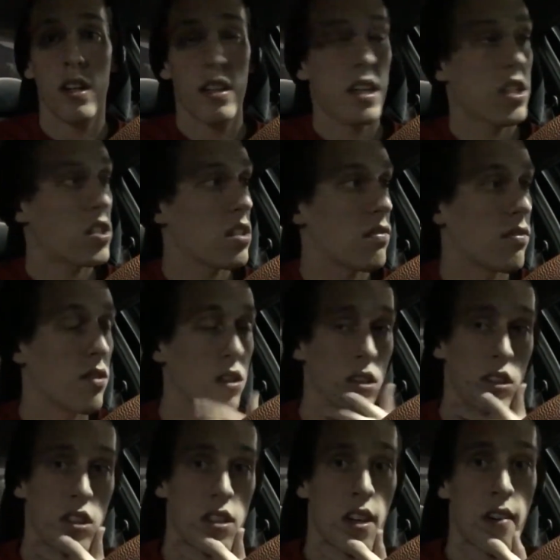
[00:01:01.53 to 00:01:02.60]
That shit for real
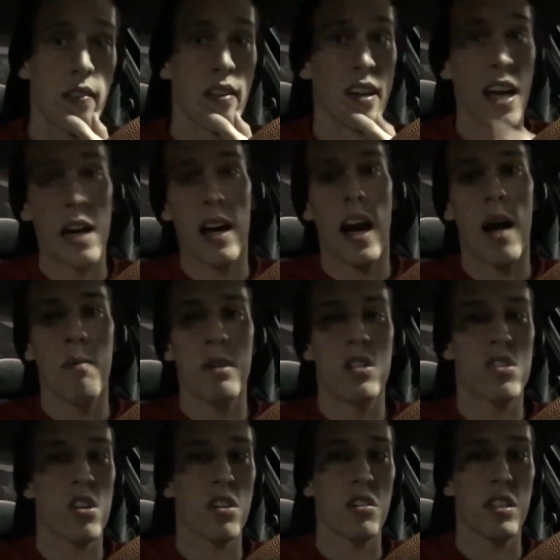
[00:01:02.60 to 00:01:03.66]
is tough. Like, I be
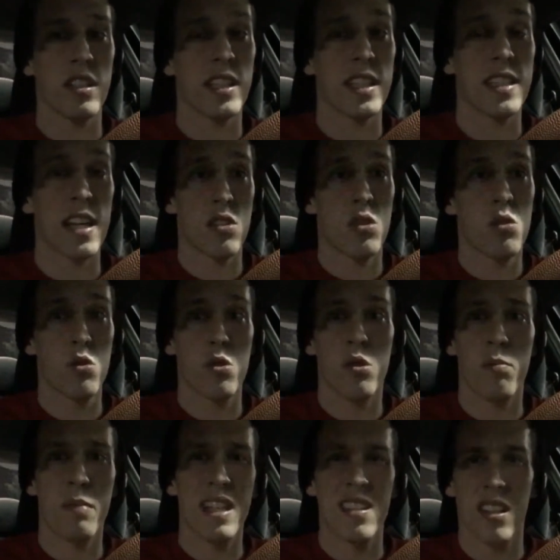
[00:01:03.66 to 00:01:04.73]
struggling like too, so
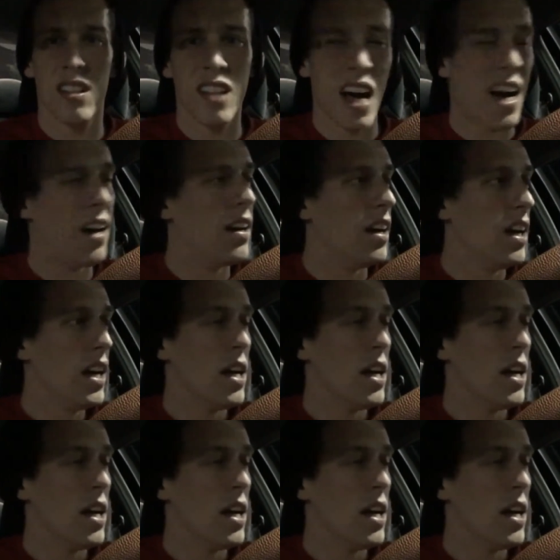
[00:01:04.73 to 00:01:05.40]
it means a lot.